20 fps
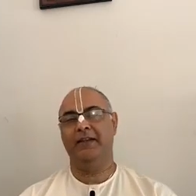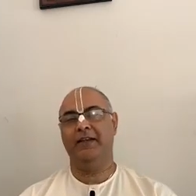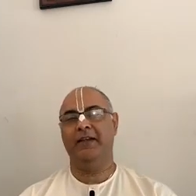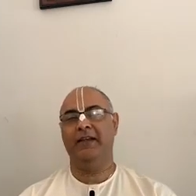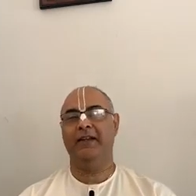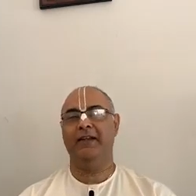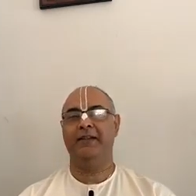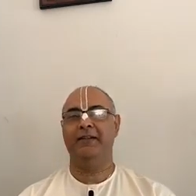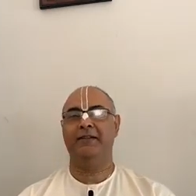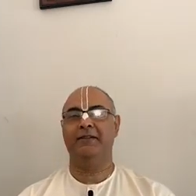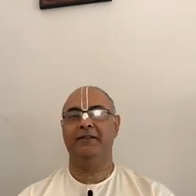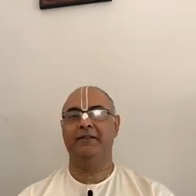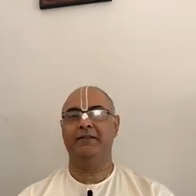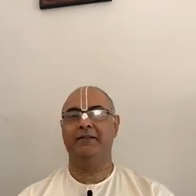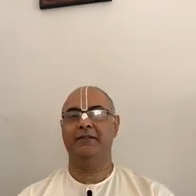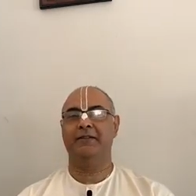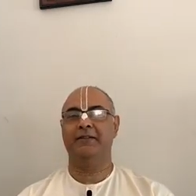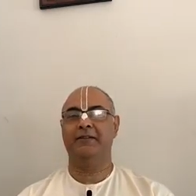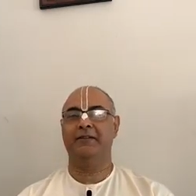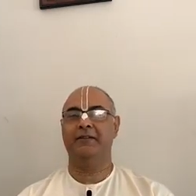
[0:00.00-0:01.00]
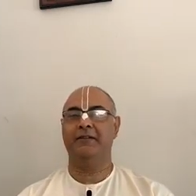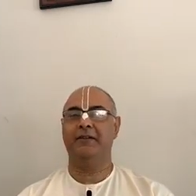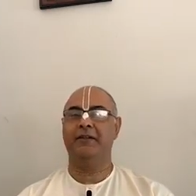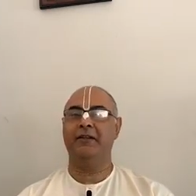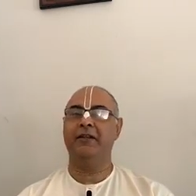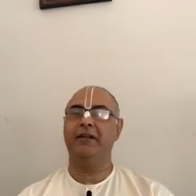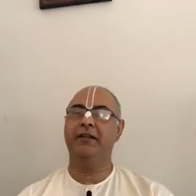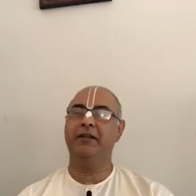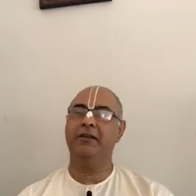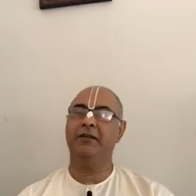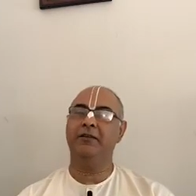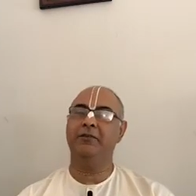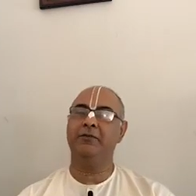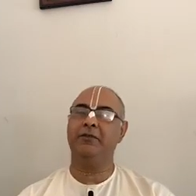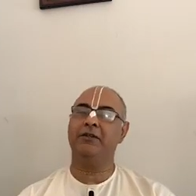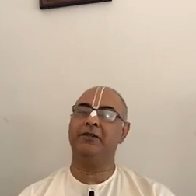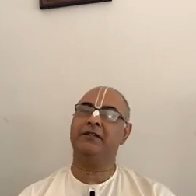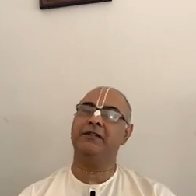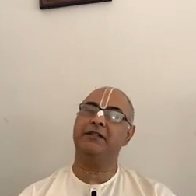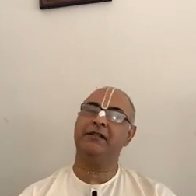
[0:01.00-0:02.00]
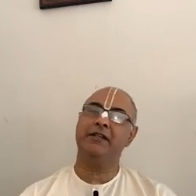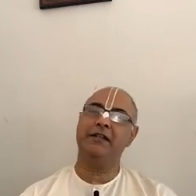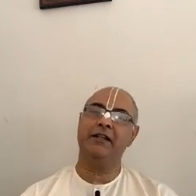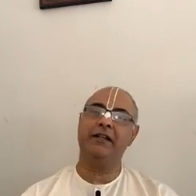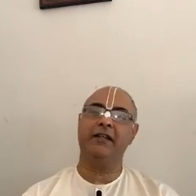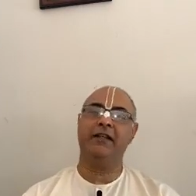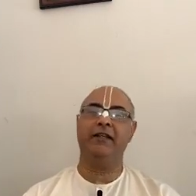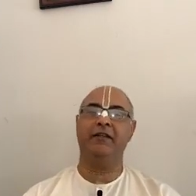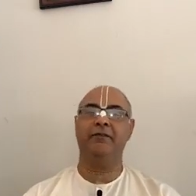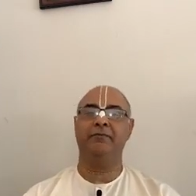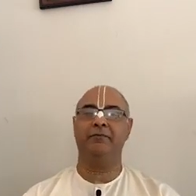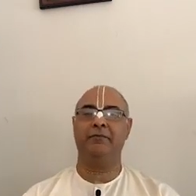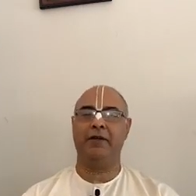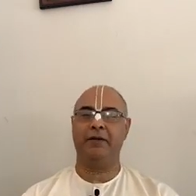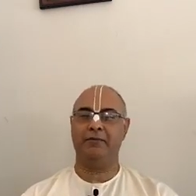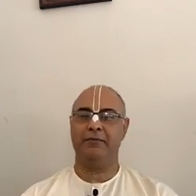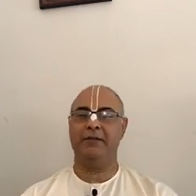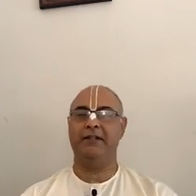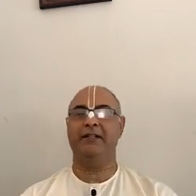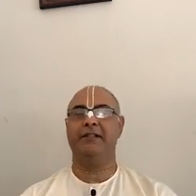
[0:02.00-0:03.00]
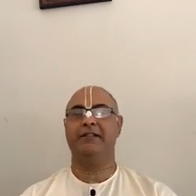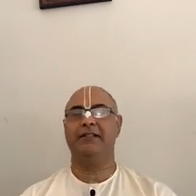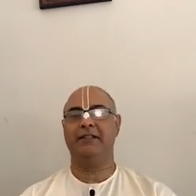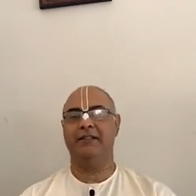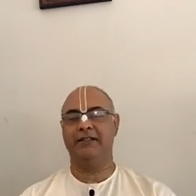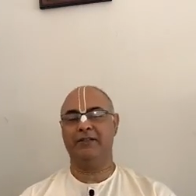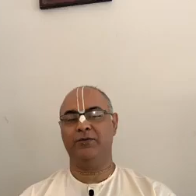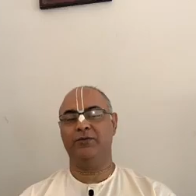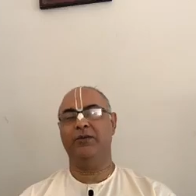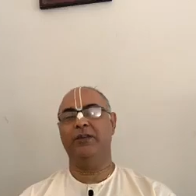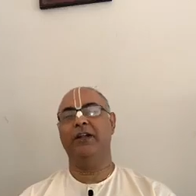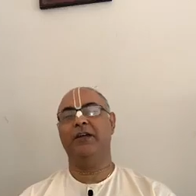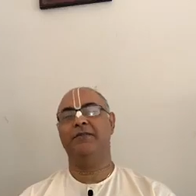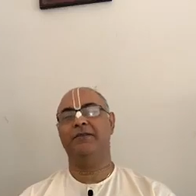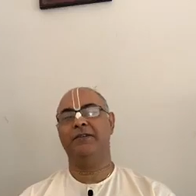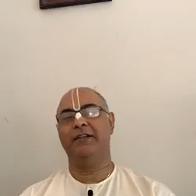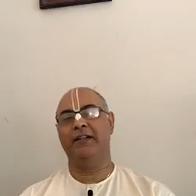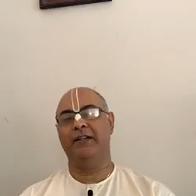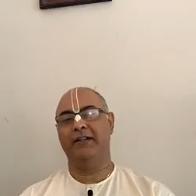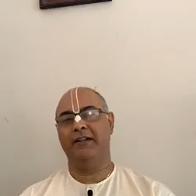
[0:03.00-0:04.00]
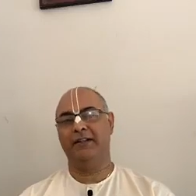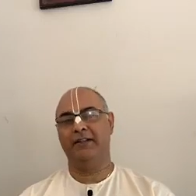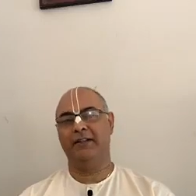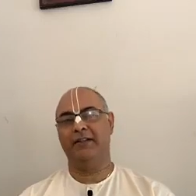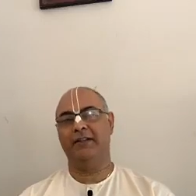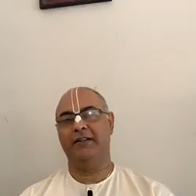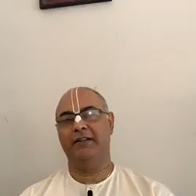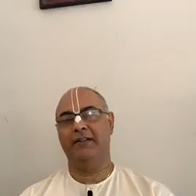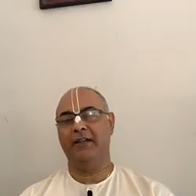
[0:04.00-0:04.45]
And he was stealing Brahmana's sons one after another,